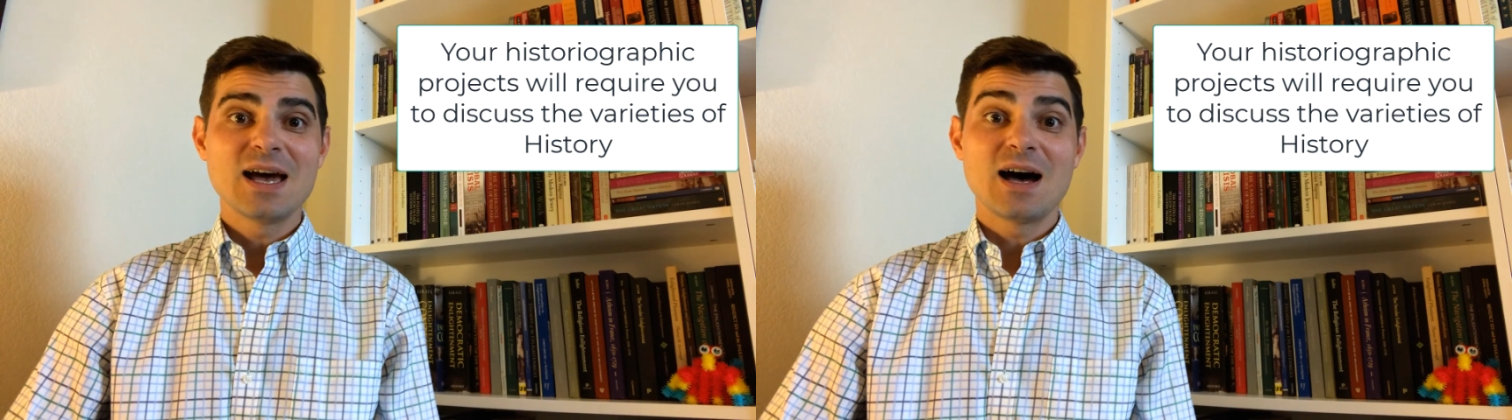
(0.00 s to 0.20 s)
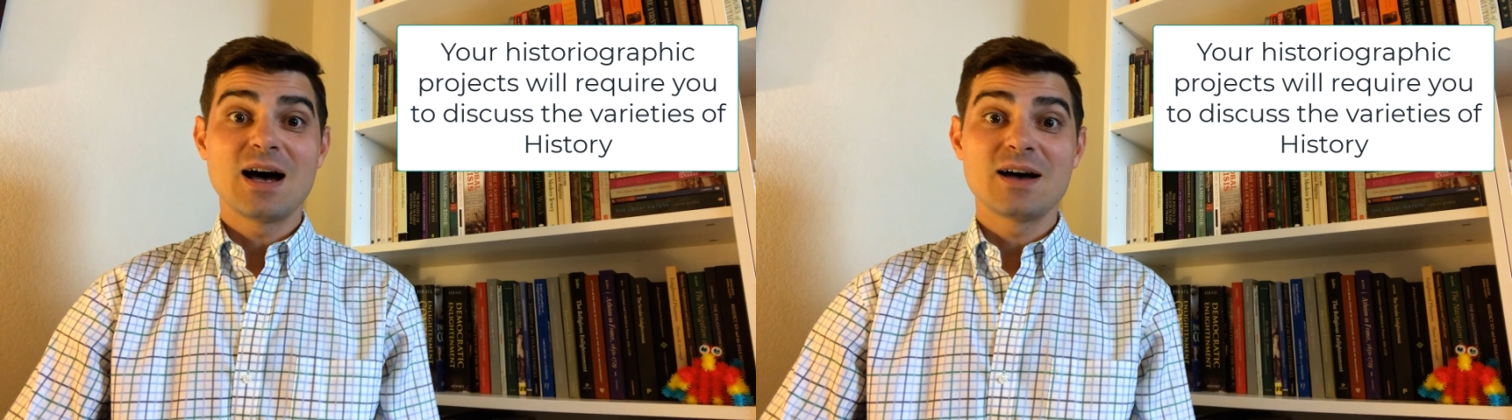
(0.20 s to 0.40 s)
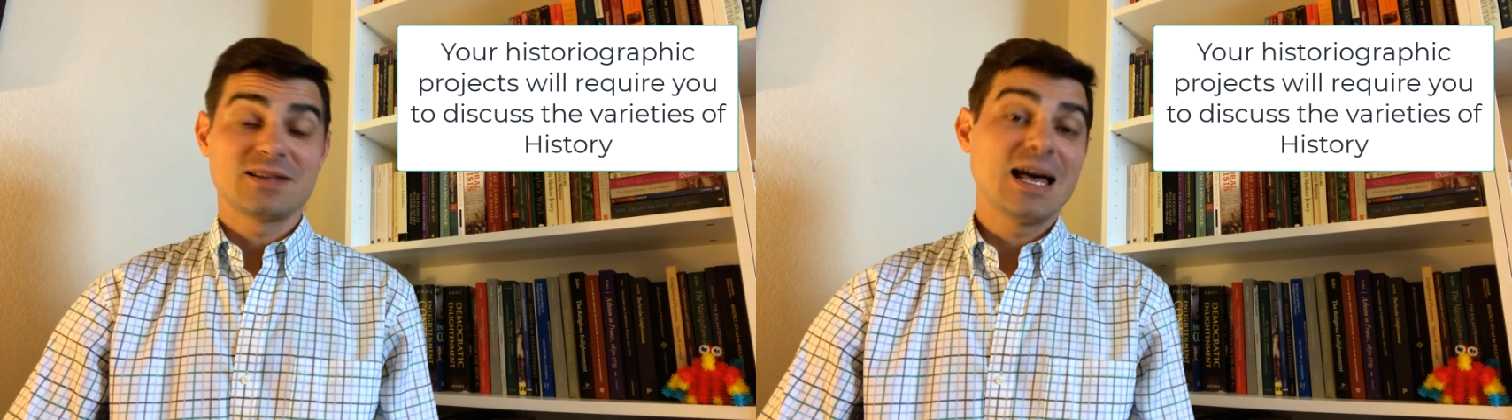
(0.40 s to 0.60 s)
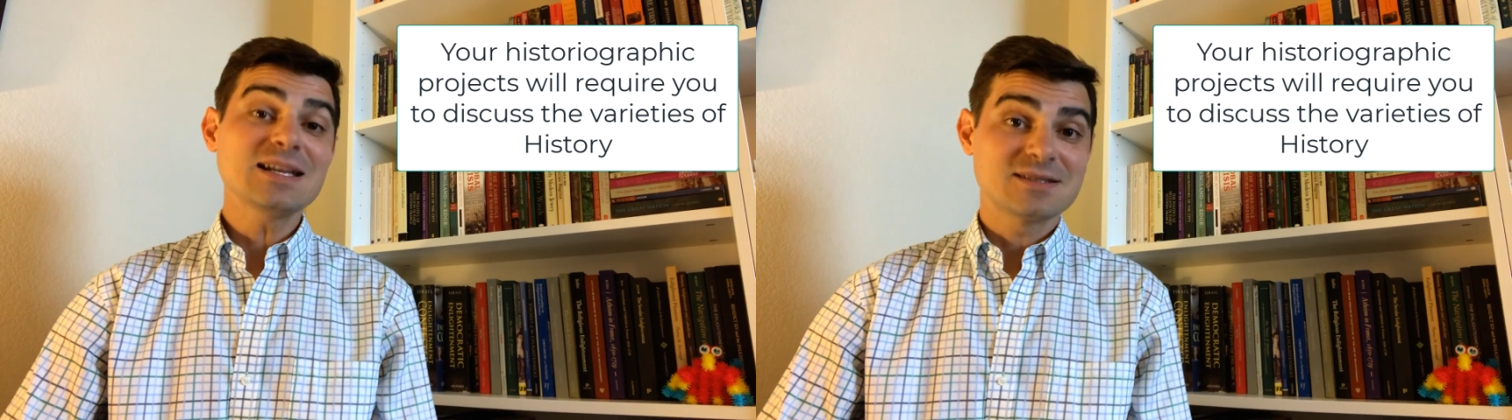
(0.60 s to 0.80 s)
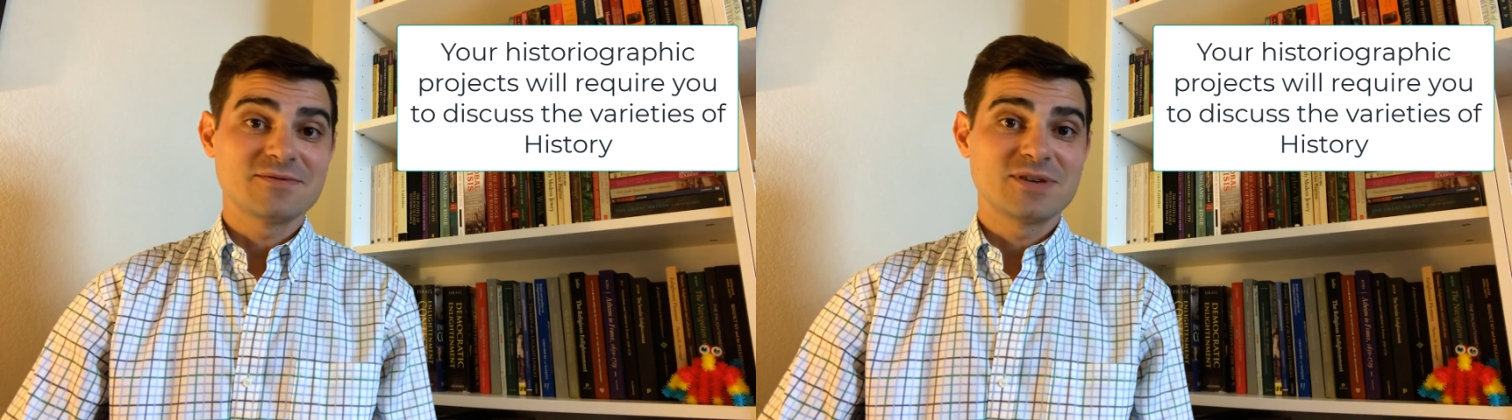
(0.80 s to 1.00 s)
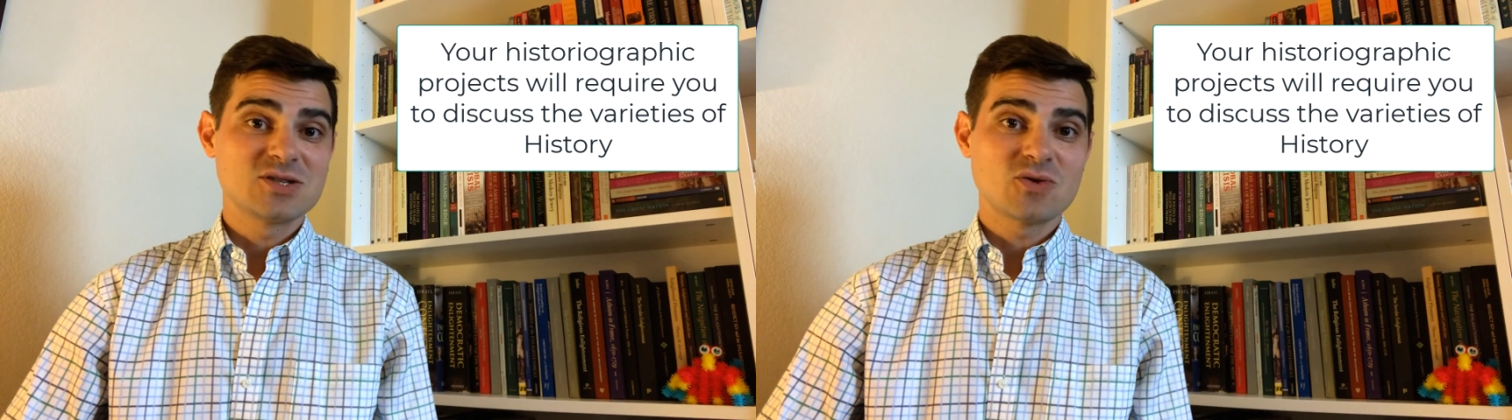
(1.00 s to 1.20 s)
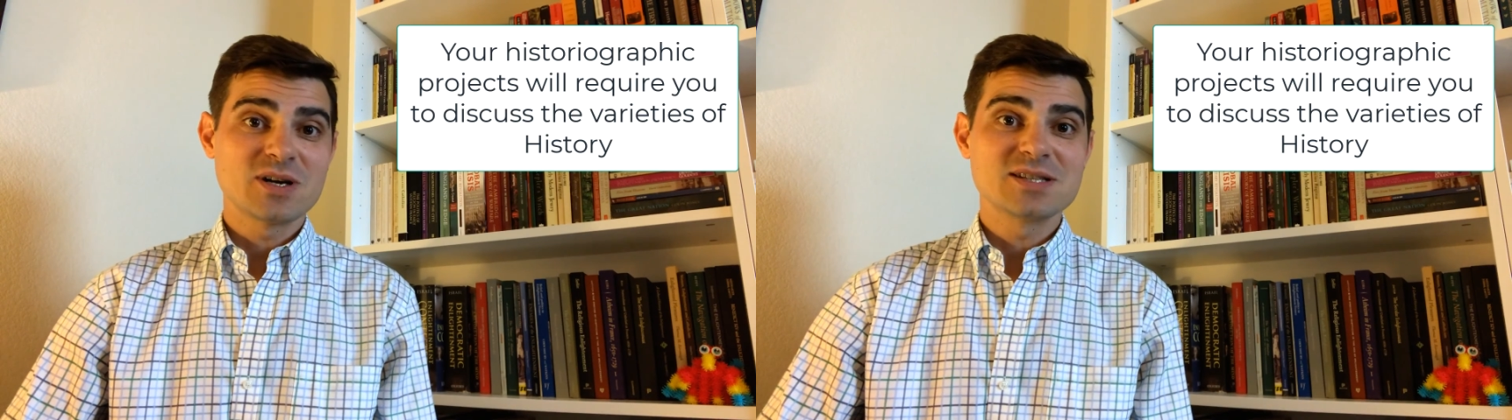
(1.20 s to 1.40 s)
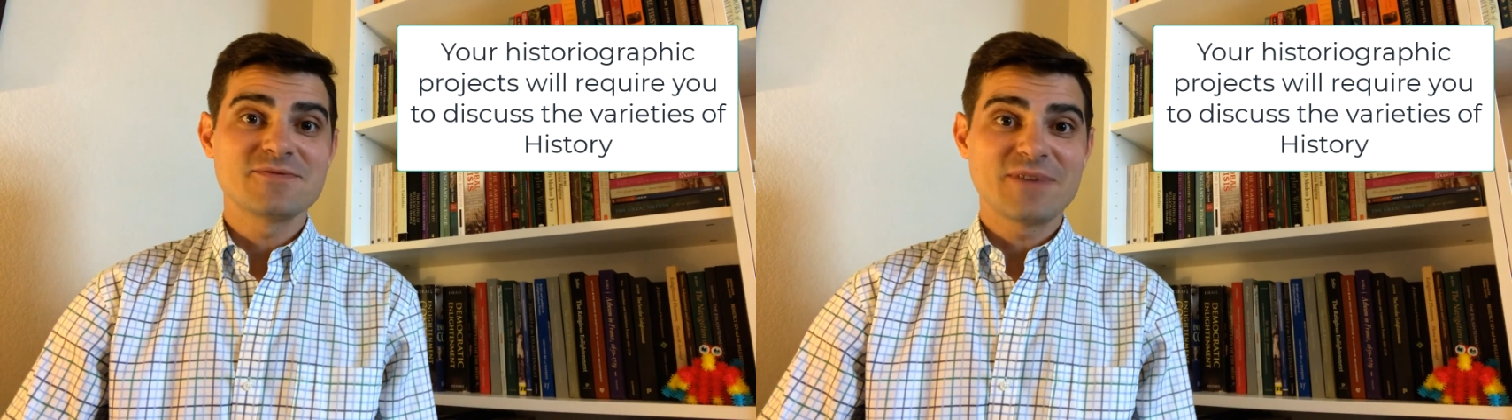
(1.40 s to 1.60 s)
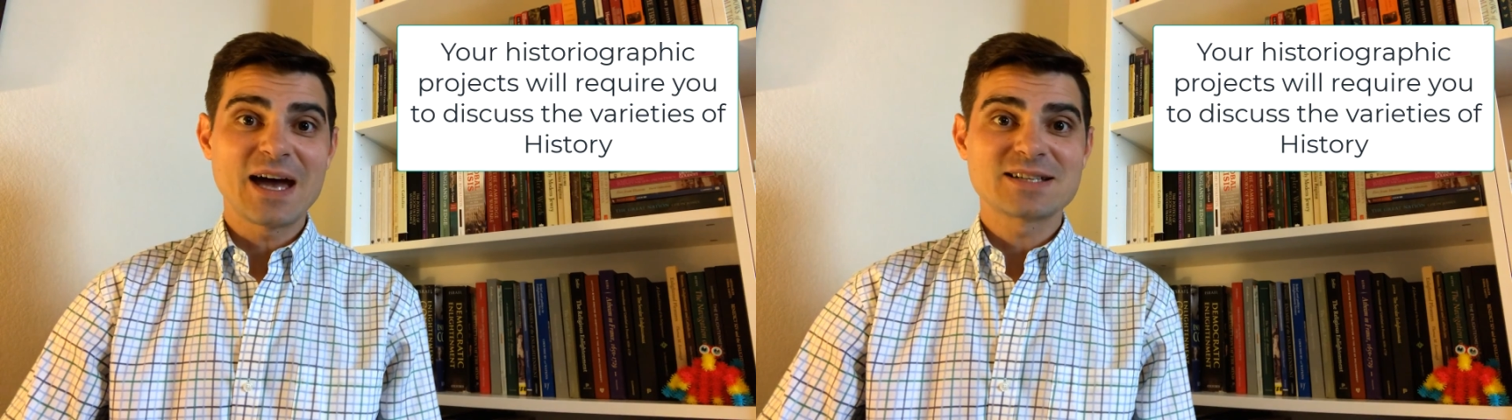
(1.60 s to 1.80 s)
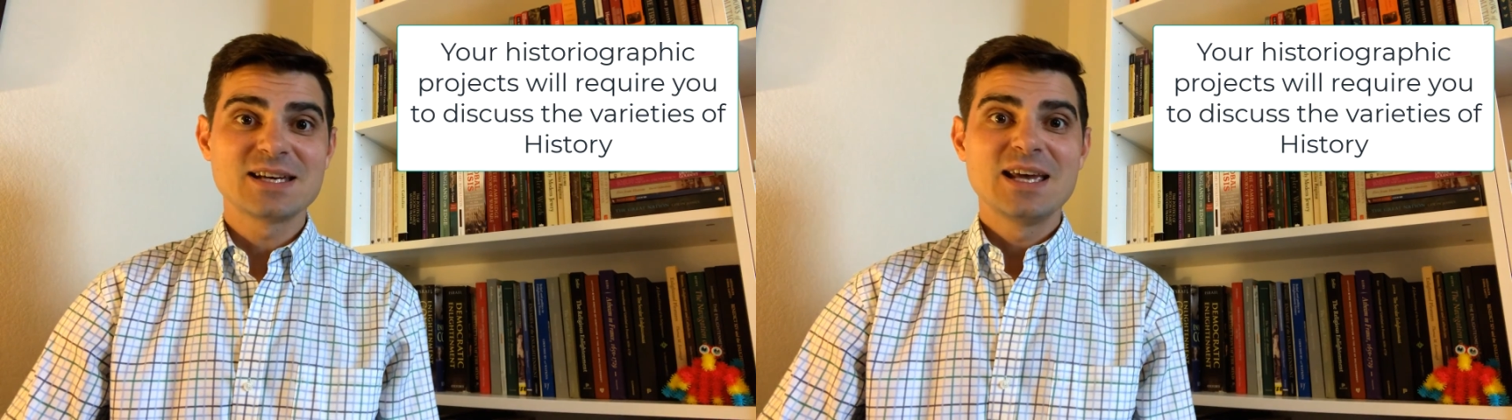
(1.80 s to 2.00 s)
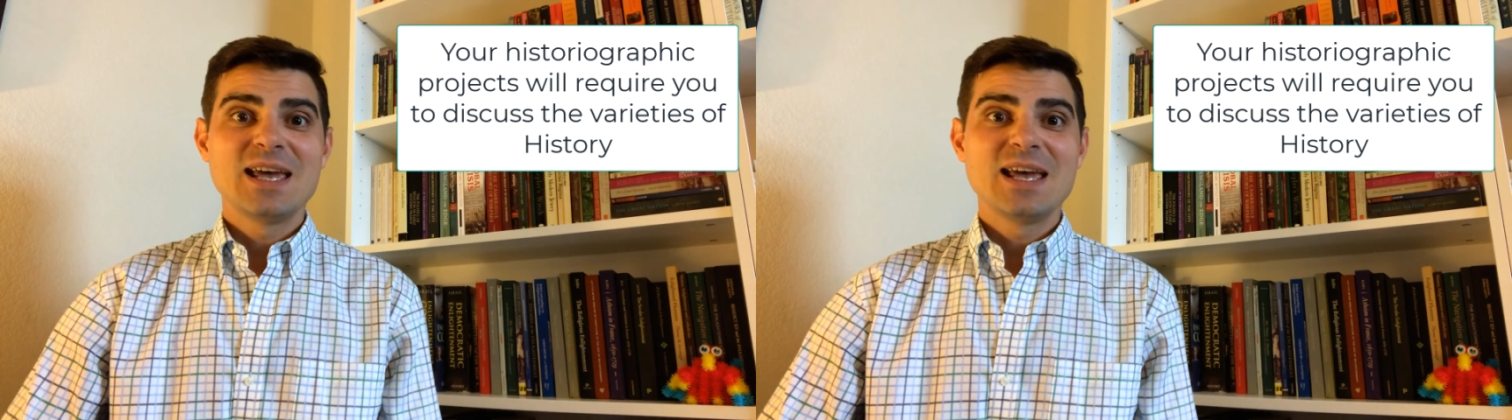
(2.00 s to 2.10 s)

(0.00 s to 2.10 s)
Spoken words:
Lots of historians, in fact.